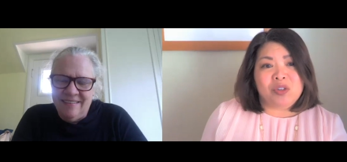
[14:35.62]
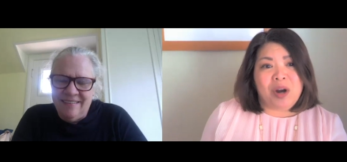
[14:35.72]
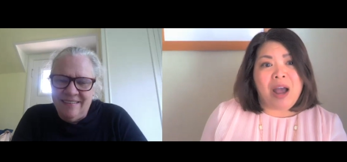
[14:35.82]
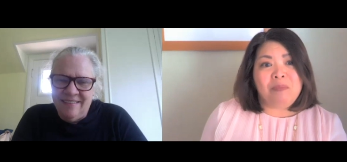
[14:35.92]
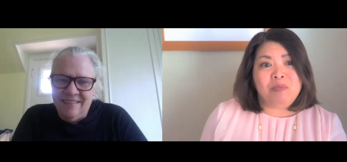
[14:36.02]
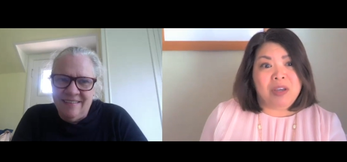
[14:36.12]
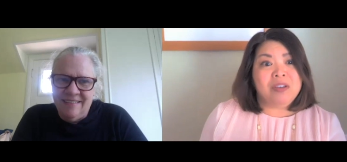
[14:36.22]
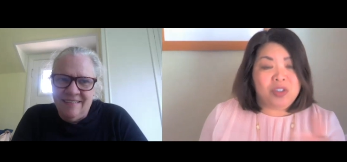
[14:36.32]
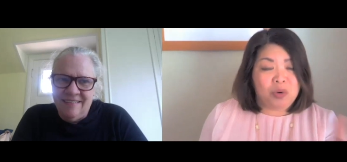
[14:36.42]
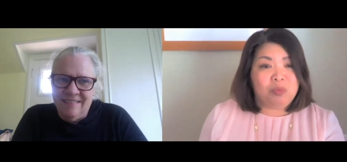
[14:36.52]
Speaker 1: dropped
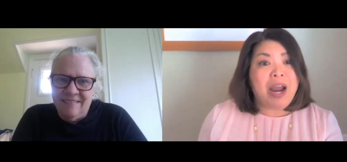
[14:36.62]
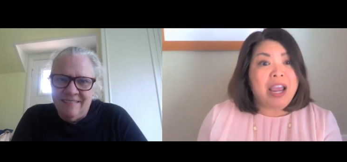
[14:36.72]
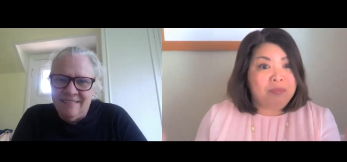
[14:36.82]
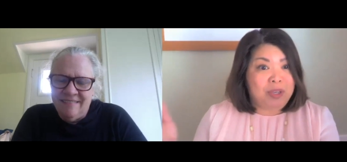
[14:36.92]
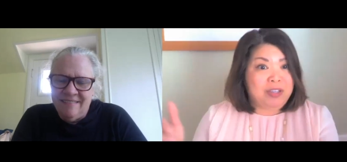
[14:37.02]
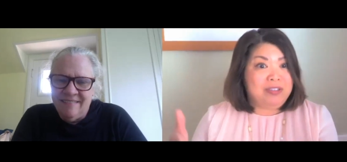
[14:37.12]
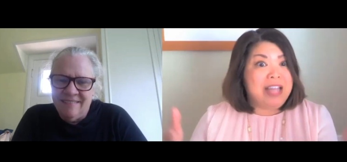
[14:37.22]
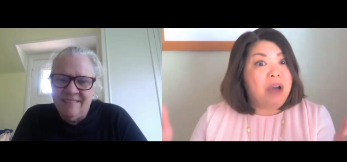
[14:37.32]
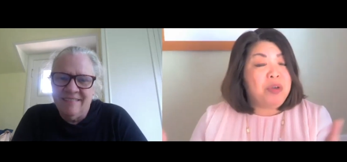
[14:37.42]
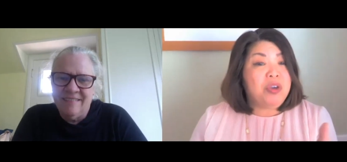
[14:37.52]
because you're right,
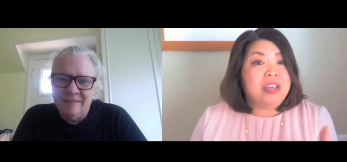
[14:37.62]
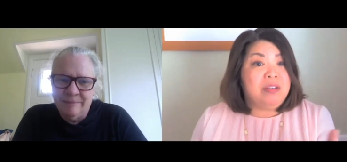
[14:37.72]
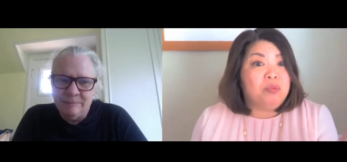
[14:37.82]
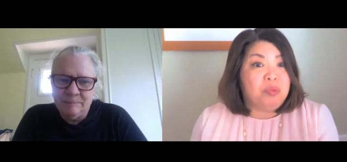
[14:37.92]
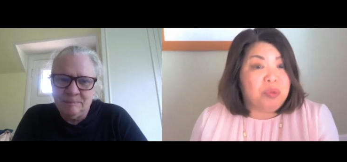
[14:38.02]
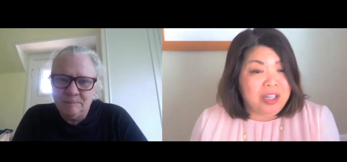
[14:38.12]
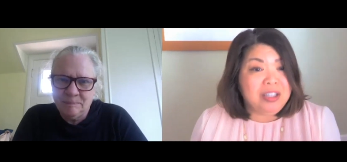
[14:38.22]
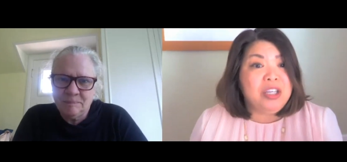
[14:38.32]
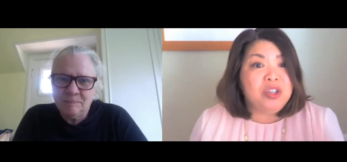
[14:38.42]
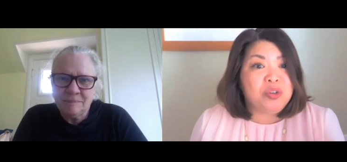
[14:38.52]
because now you can
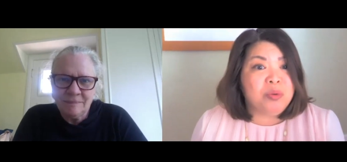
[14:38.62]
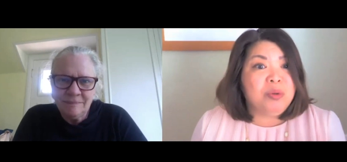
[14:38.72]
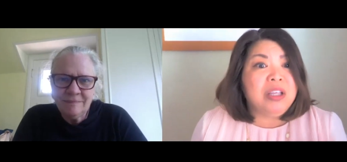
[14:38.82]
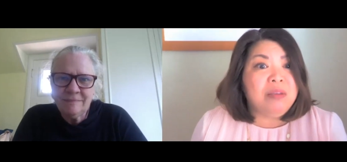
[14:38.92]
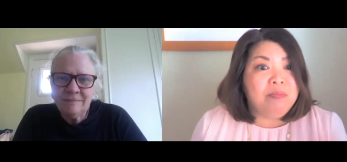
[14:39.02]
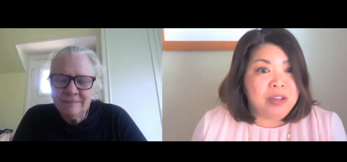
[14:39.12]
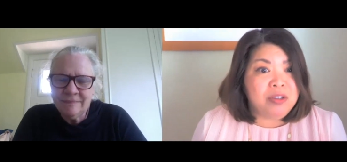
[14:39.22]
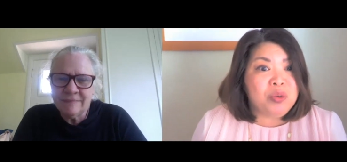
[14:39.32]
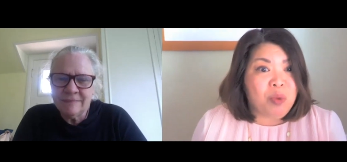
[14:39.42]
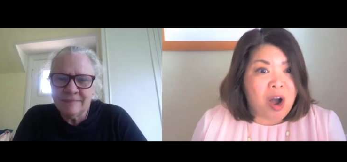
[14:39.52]
really truly
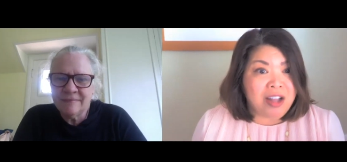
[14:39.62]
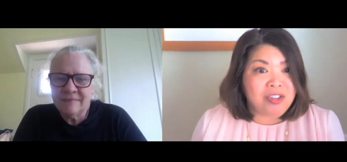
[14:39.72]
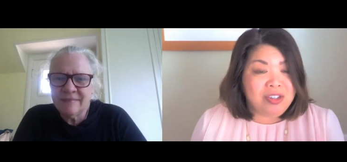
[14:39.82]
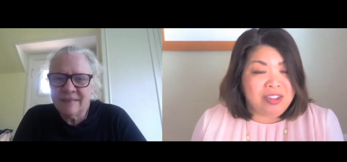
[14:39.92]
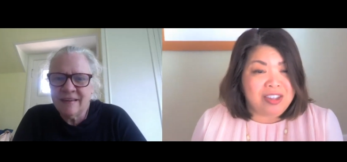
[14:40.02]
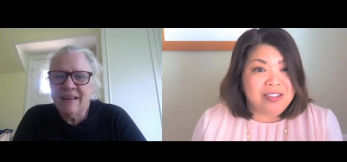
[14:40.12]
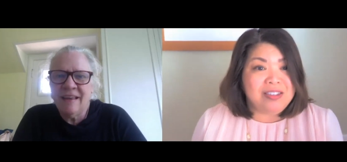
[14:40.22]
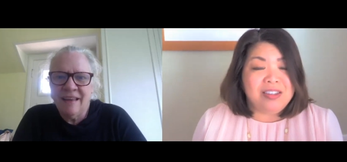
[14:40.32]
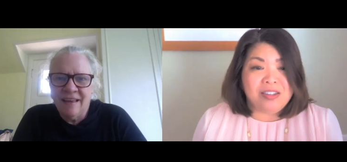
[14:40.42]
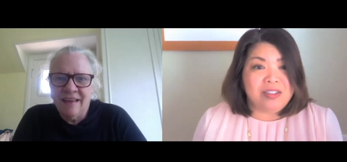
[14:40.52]
binge watch
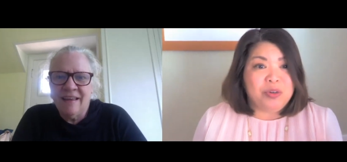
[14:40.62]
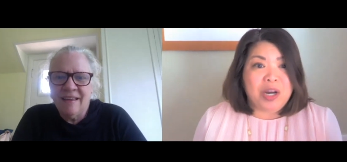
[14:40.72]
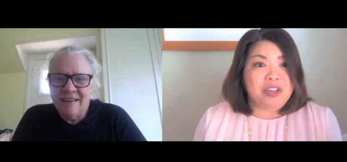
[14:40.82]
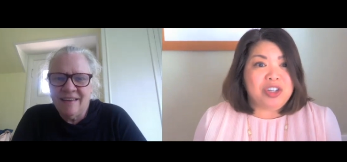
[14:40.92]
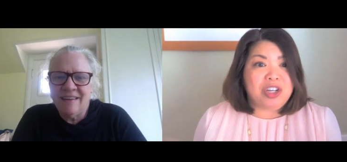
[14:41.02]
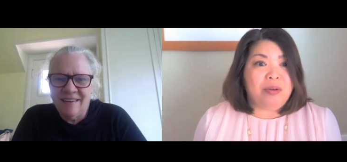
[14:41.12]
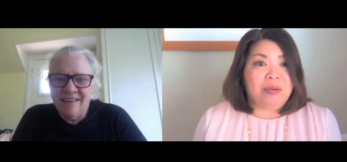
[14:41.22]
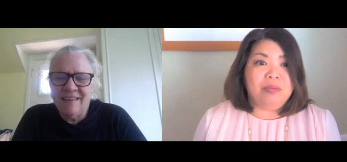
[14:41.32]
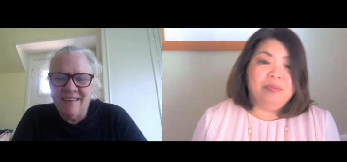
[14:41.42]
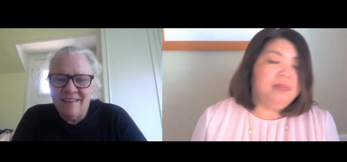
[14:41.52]
this this great
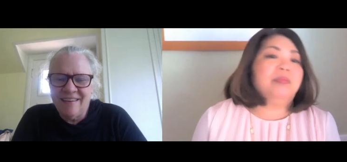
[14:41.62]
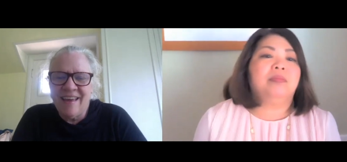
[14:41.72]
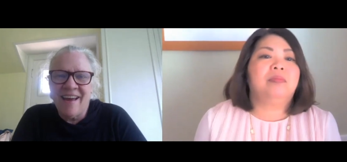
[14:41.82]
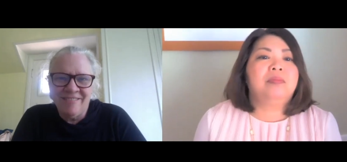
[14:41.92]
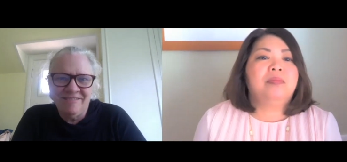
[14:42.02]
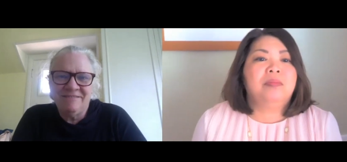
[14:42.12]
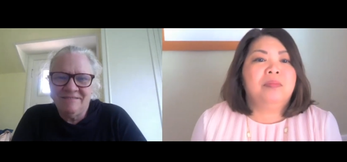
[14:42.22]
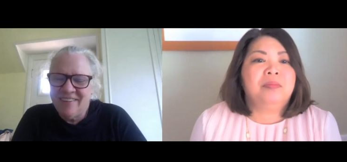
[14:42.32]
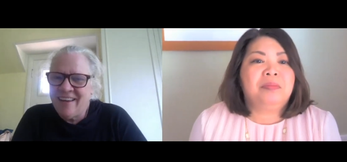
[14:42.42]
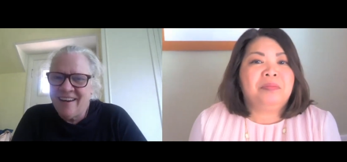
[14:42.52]
show.
Speaker 2: Yeah.
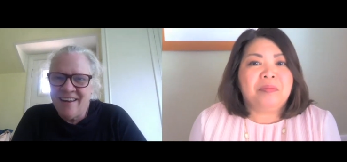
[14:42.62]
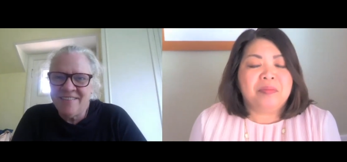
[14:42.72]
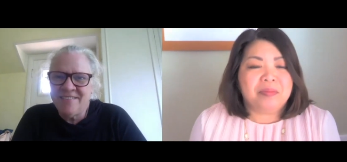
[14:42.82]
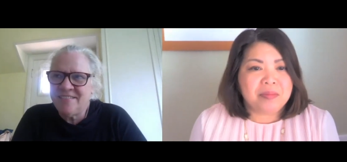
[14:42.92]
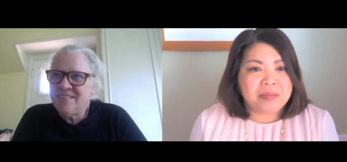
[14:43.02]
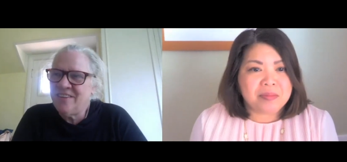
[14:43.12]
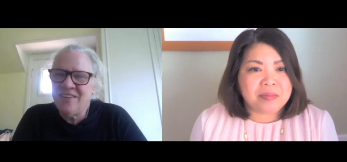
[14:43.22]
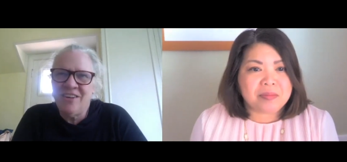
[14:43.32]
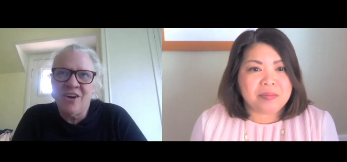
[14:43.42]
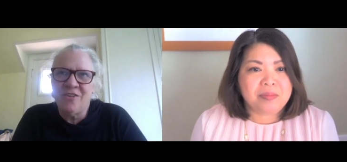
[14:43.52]
And it's,
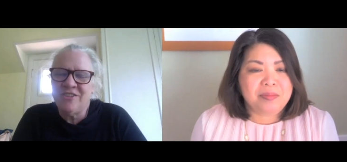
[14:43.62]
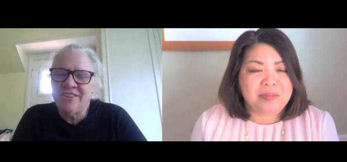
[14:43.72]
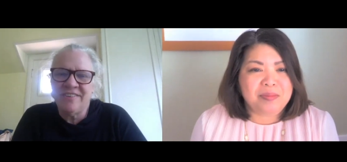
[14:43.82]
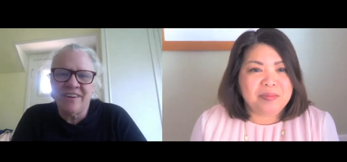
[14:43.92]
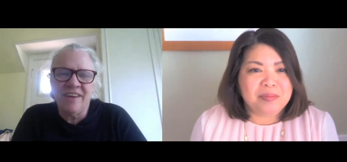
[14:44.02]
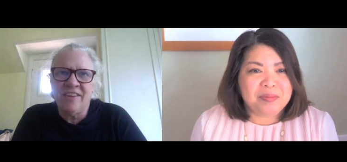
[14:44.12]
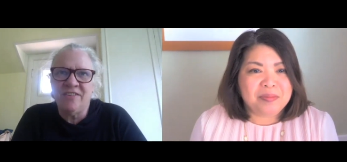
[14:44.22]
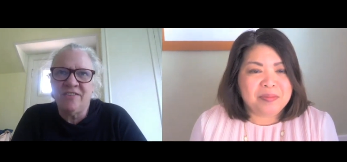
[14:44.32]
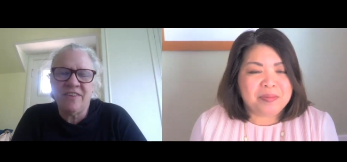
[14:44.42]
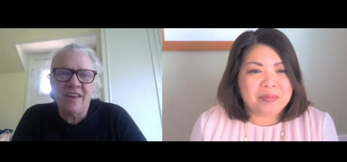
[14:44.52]
you know, just a
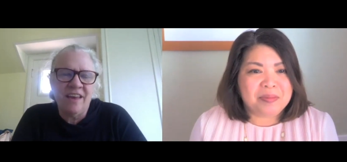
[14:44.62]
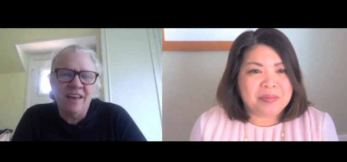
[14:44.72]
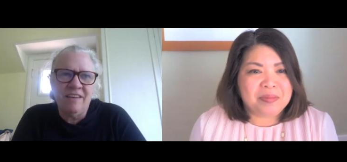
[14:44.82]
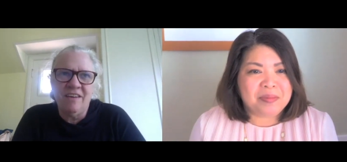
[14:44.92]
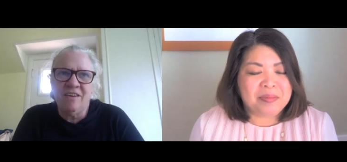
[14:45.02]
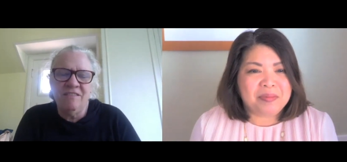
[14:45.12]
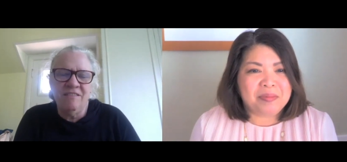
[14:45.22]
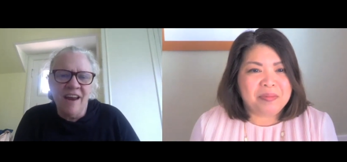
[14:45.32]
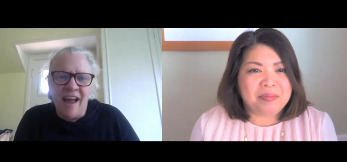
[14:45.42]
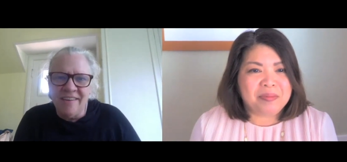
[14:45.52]
it's a, a
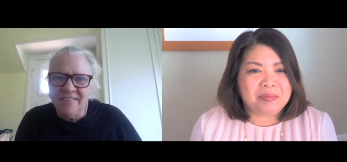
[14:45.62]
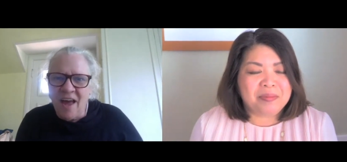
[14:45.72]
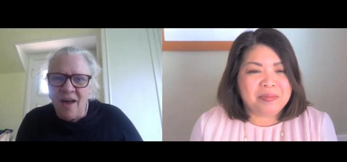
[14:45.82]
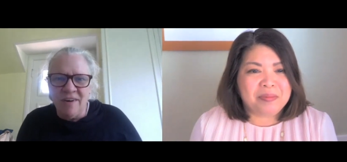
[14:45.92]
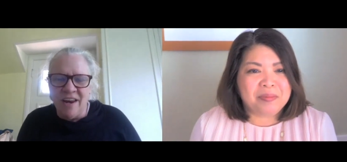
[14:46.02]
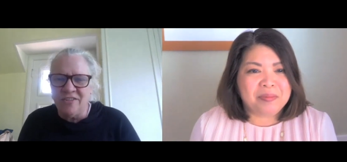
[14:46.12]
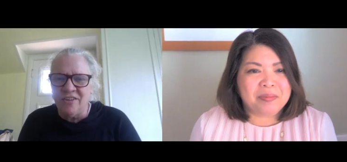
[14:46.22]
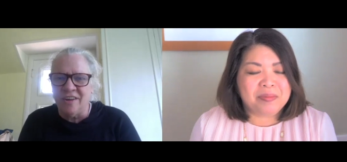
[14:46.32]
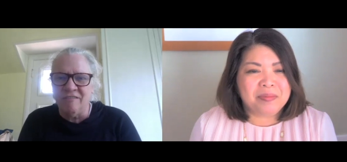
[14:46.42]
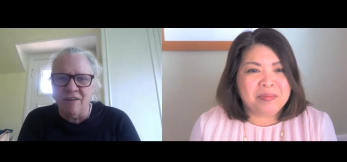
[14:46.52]
nice
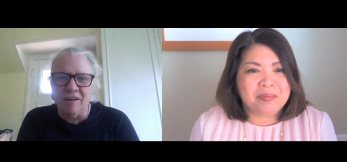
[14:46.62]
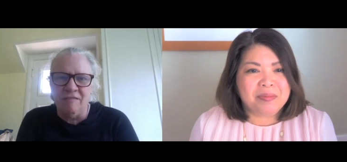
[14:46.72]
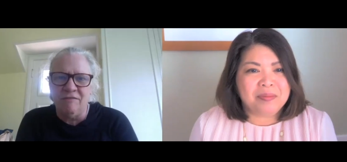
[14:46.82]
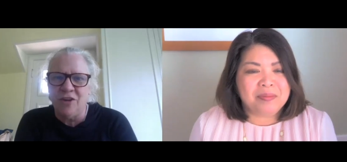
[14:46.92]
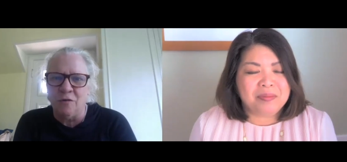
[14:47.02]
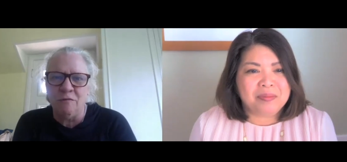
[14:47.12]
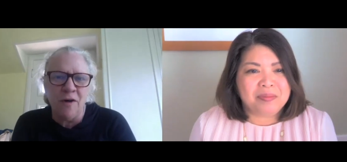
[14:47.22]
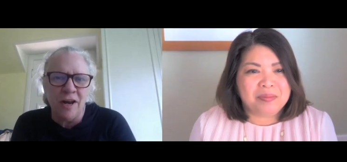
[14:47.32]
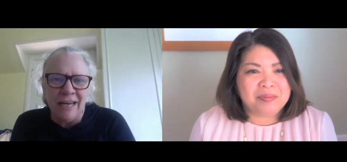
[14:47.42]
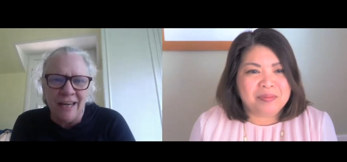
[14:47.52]
combination of, of, you know, funny